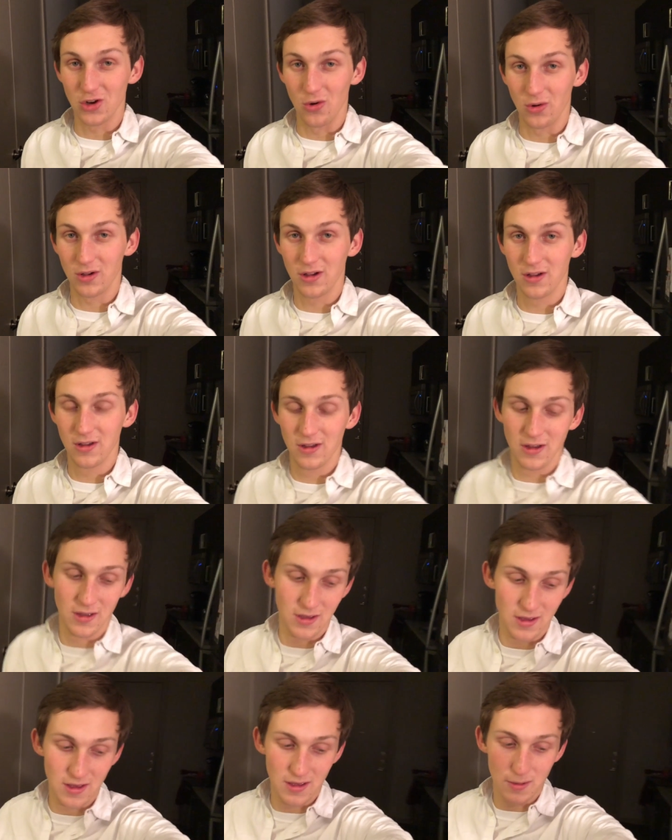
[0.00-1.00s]
joke
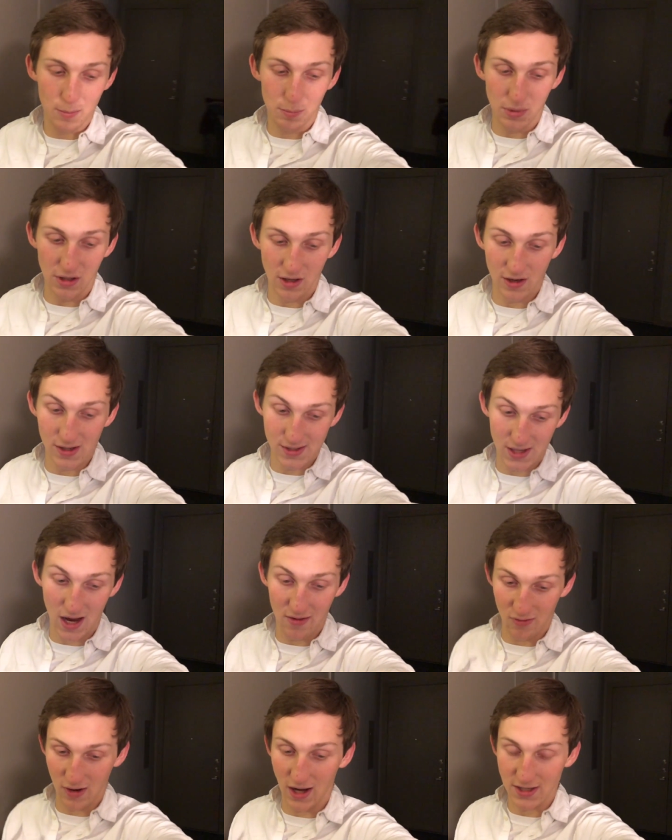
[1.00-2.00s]
because
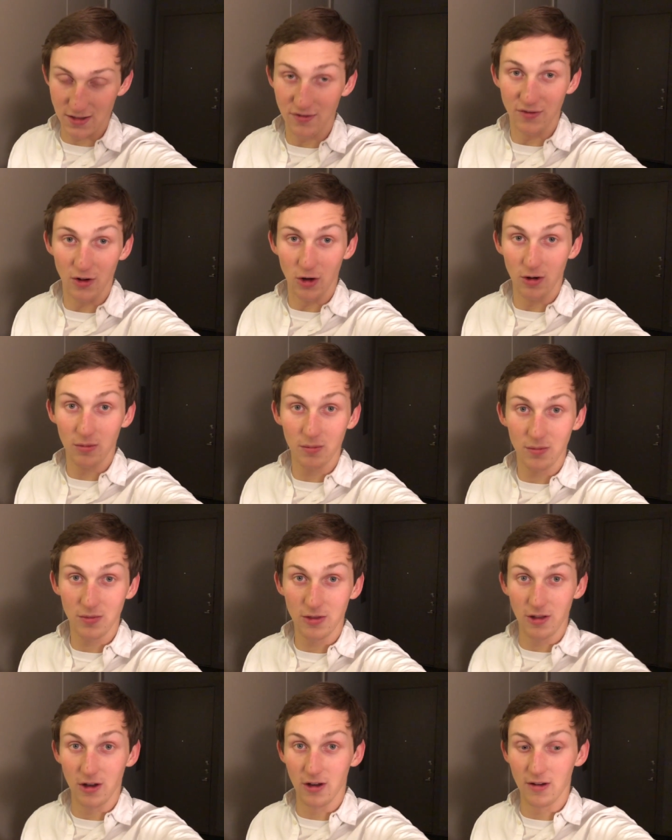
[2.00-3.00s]
I forgot to film
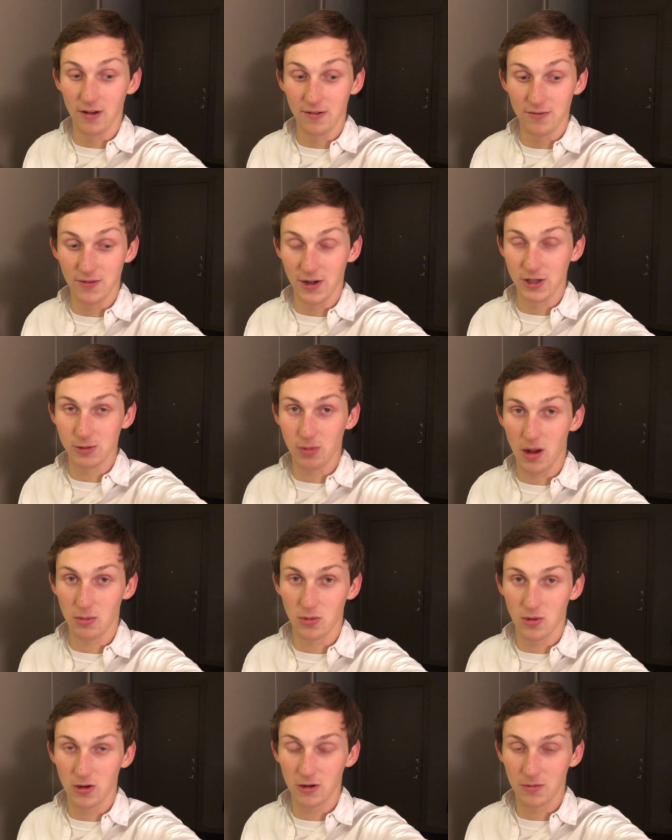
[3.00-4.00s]
the finished
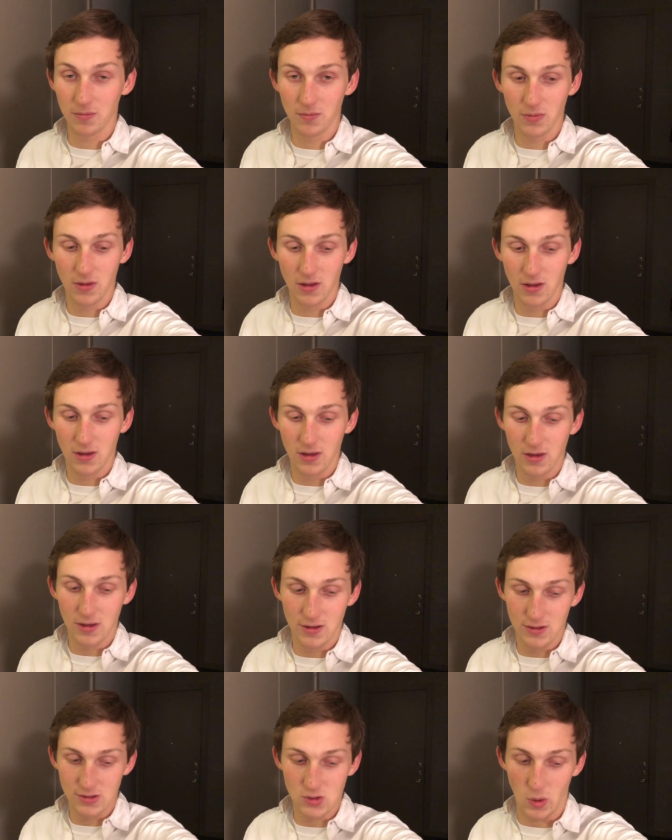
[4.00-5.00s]
popcorn.
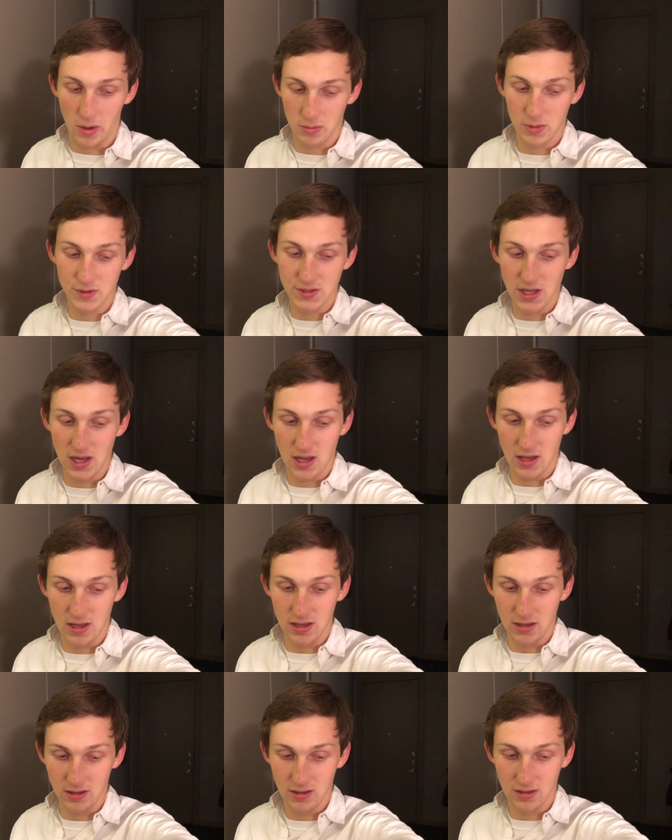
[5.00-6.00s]
So I'm gonna
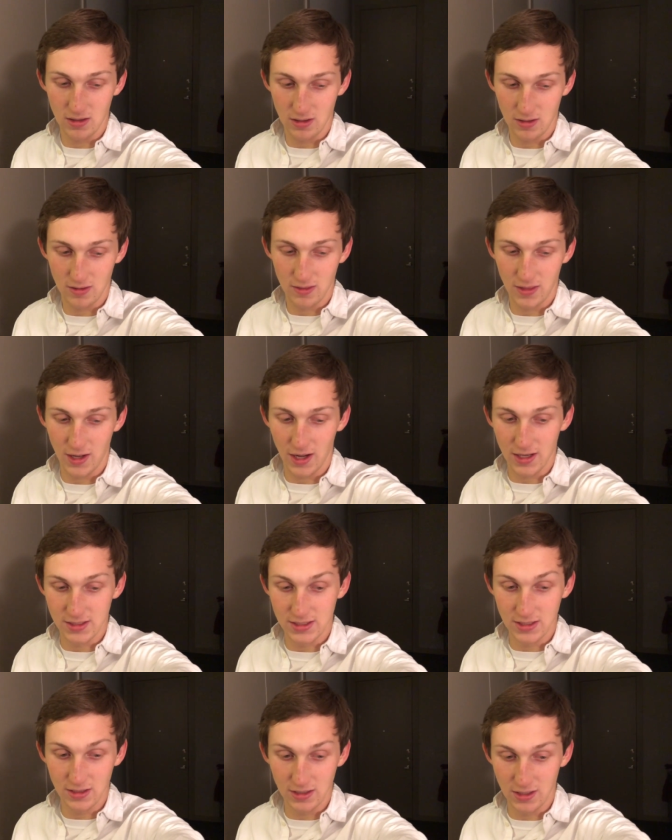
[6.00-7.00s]
say that
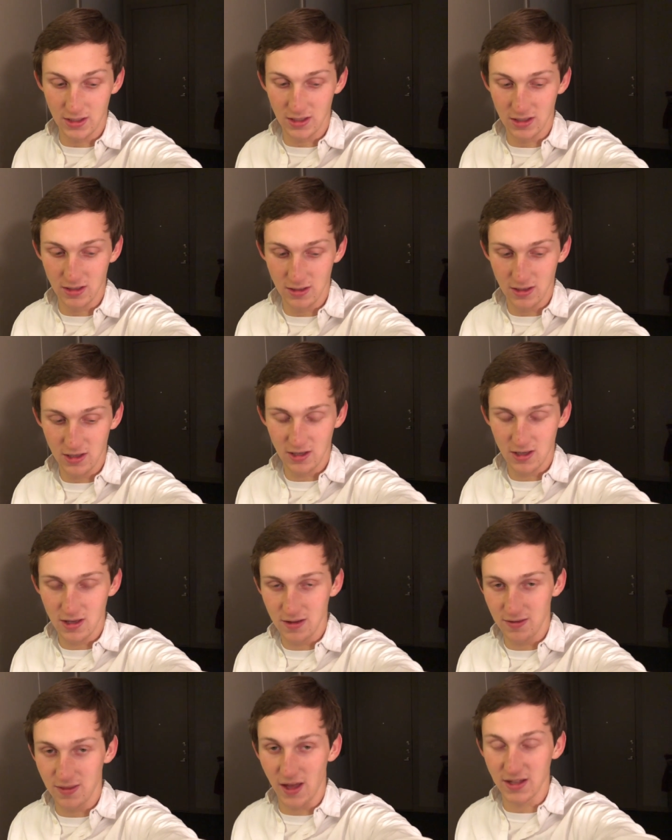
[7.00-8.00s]
ideally,
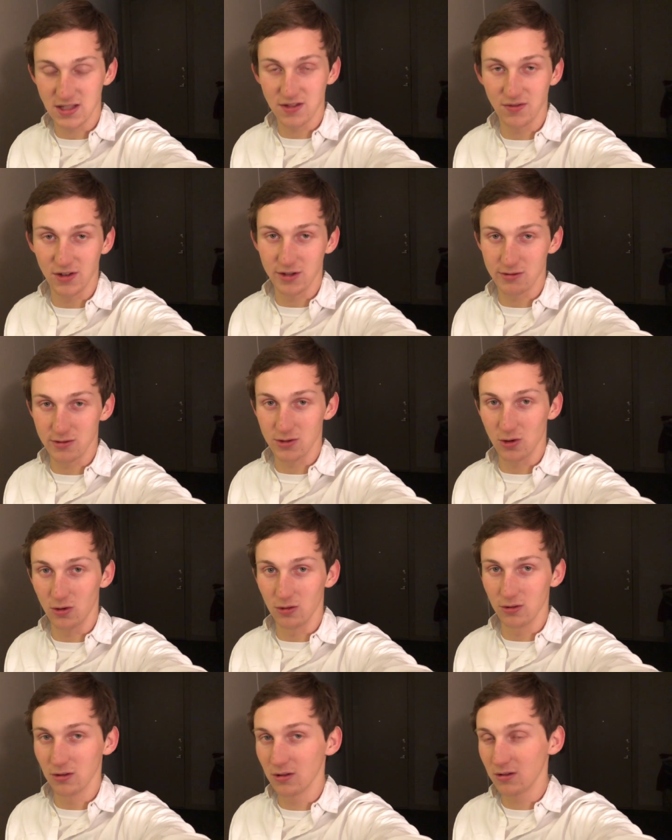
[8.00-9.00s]
that's the finished
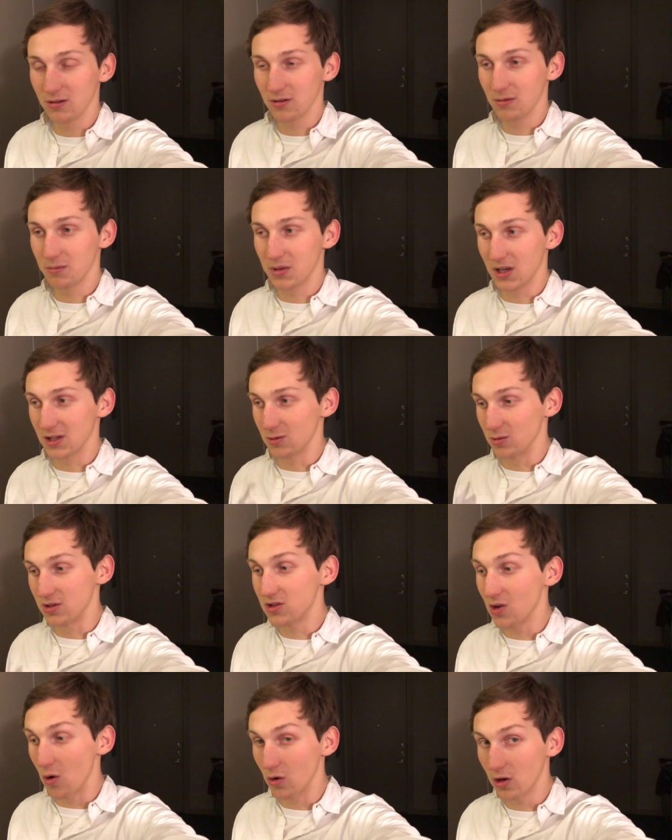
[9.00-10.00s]
result because it was
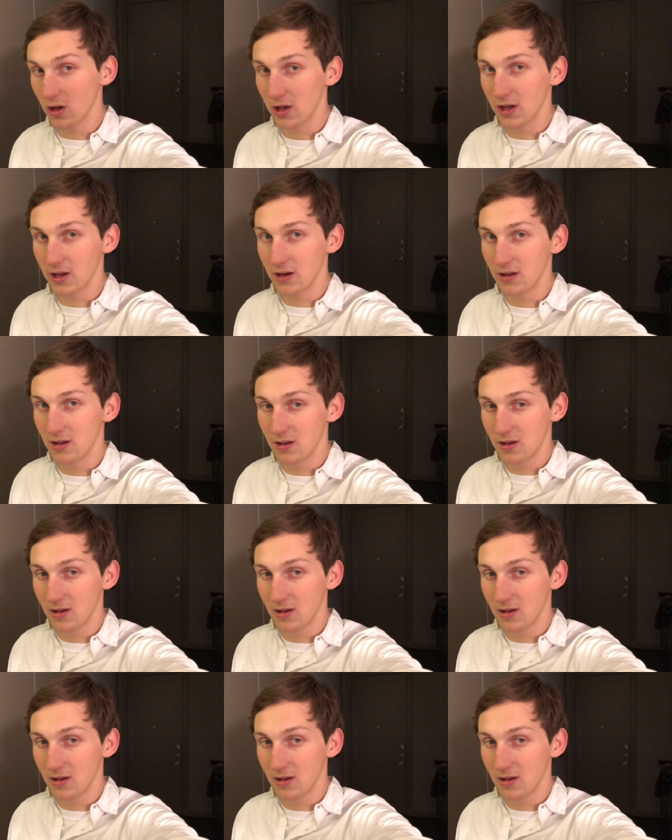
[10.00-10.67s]
so good